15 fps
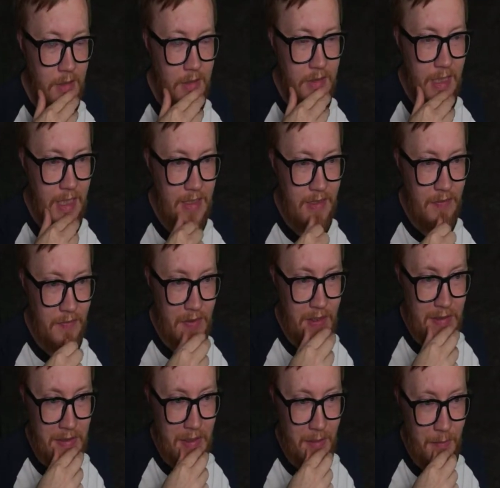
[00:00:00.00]
Scale
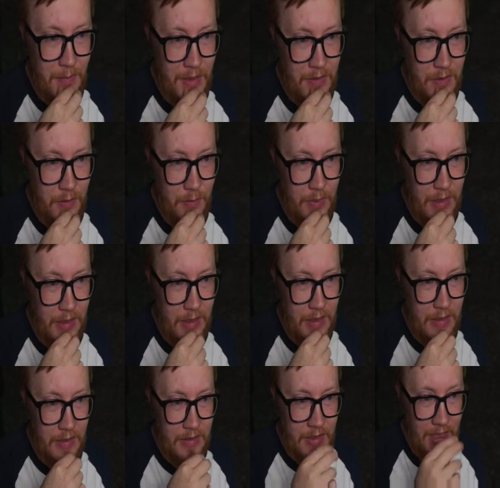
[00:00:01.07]
78 are meant to be
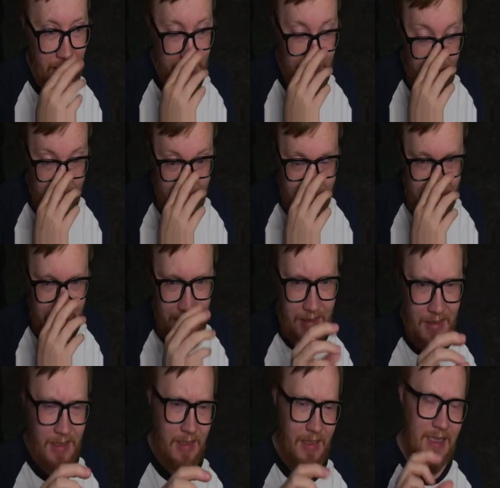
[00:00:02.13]
in a gel. Yeah, it
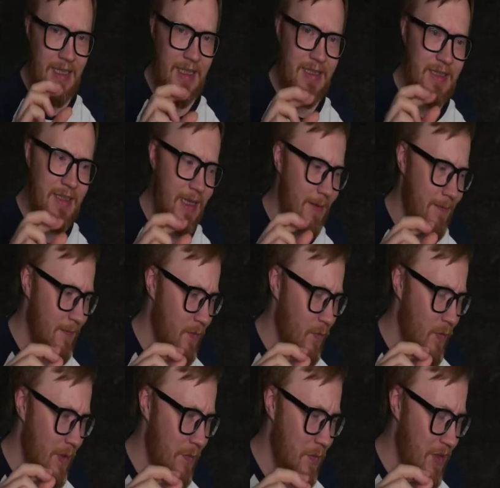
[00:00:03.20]
is
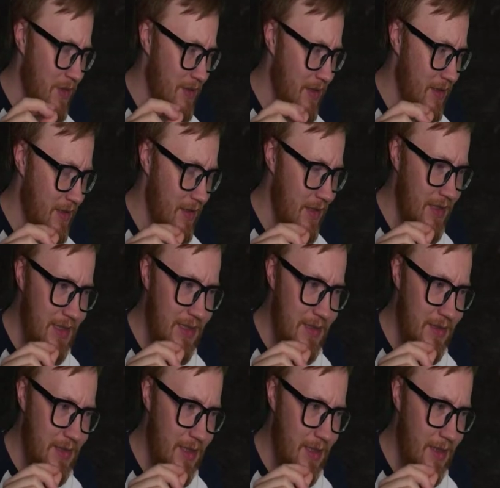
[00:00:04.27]
when it
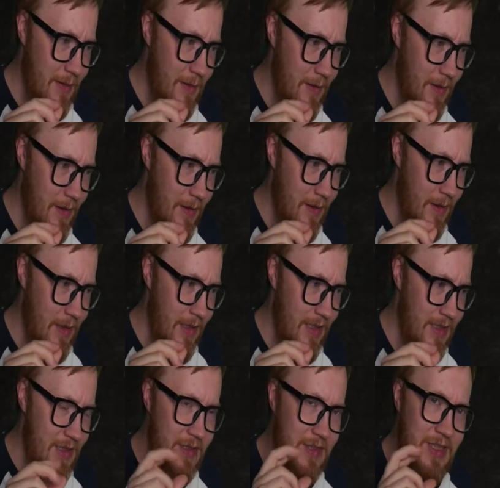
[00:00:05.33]
is
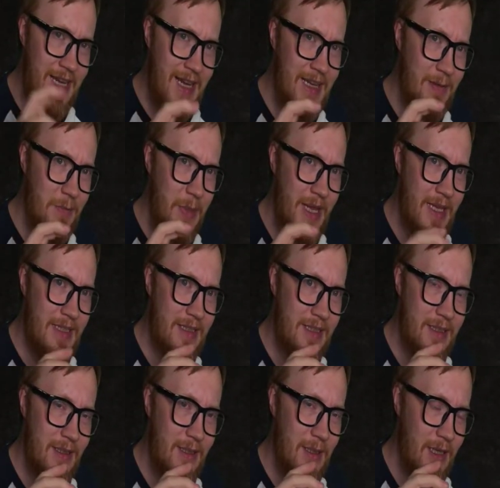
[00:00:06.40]
a gel
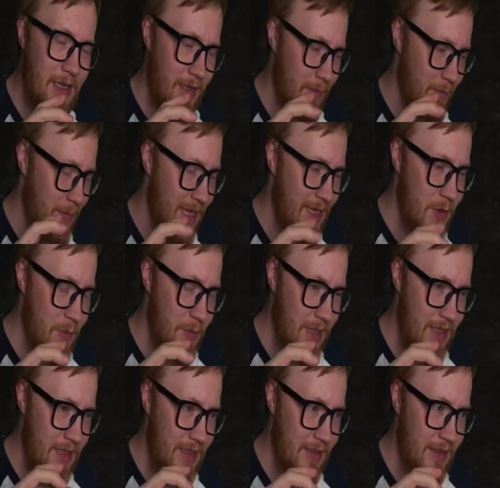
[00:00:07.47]
based medium
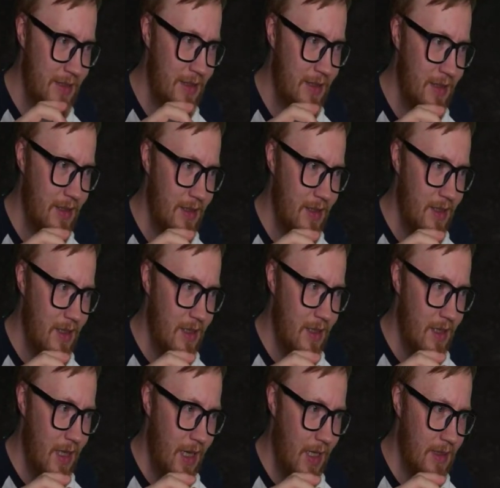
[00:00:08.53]
in it,
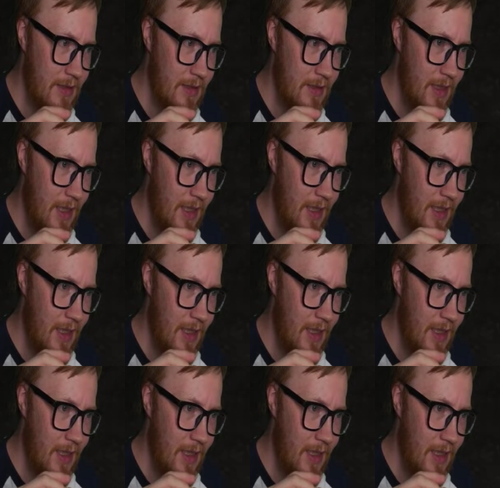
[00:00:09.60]
and